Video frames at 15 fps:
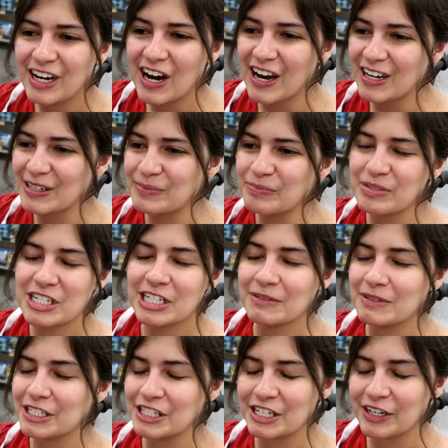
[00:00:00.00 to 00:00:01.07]
I am Team
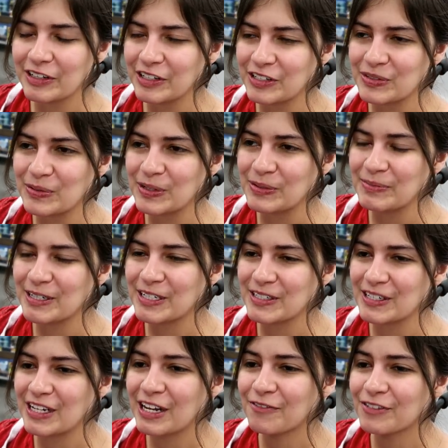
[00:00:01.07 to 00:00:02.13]
Disney on this one, because
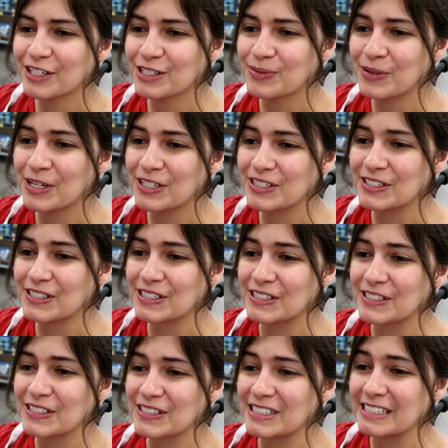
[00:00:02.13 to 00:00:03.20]
the Netflix one is
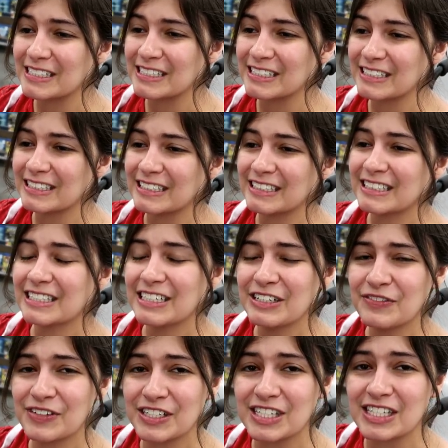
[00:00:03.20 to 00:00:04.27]
kind
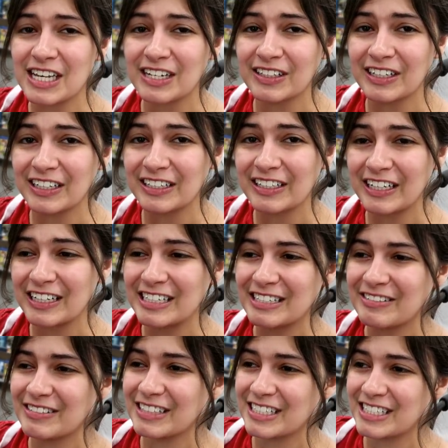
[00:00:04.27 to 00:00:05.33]
of unsettling, like
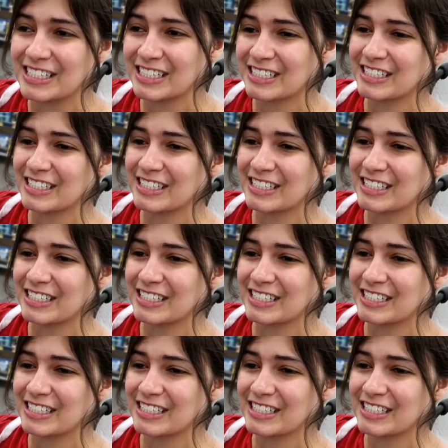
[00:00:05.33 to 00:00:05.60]
didn't really stick